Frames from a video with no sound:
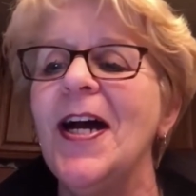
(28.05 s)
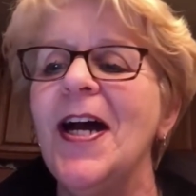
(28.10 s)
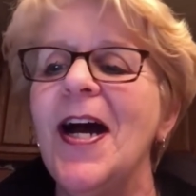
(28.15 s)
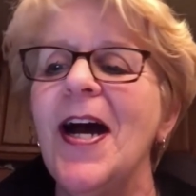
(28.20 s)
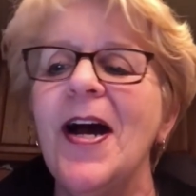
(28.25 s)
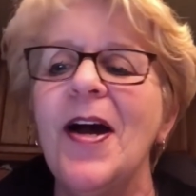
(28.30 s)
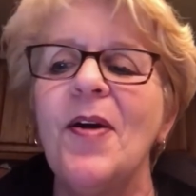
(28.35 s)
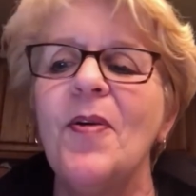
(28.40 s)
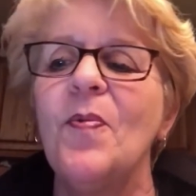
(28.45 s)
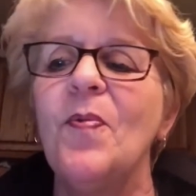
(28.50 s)

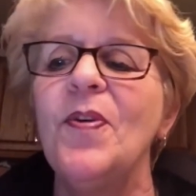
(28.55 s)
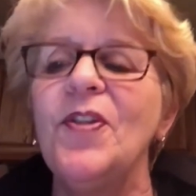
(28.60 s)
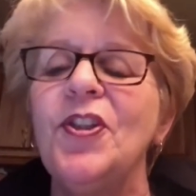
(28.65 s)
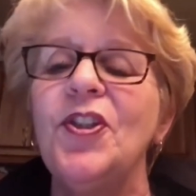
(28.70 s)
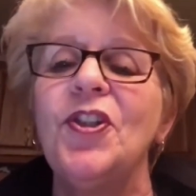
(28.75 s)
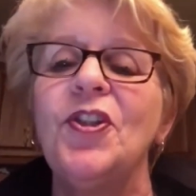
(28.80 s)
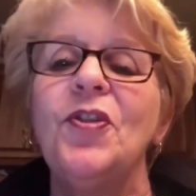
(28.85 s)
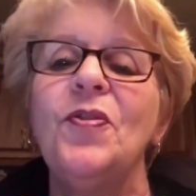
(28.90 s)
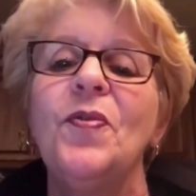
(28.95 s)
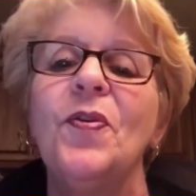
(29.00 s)
I wish
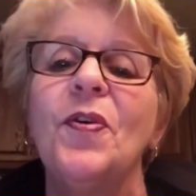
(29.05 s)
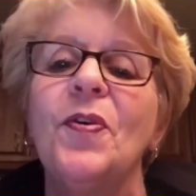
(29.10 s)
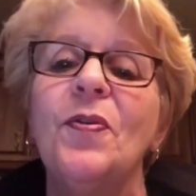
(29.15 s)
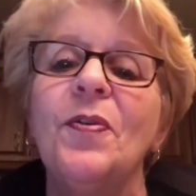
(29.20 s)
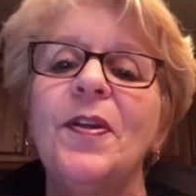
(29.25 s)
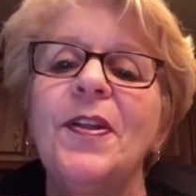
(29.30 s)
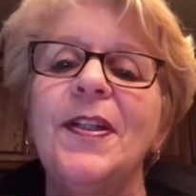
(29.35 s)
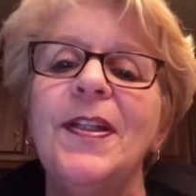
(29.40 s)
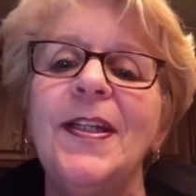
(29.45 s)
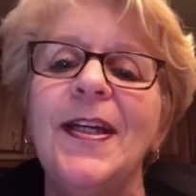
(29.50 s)
you a
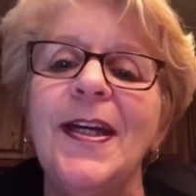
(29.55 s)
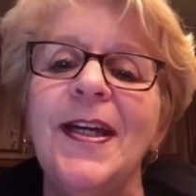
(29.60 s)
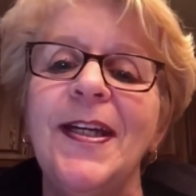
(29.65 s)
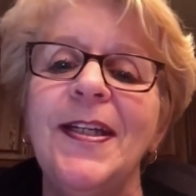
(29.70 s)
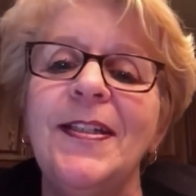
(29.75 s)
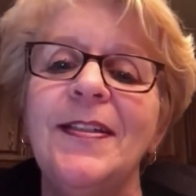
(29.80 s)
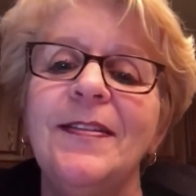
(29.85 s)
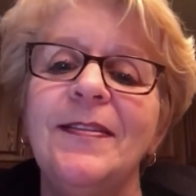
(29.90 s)
good day.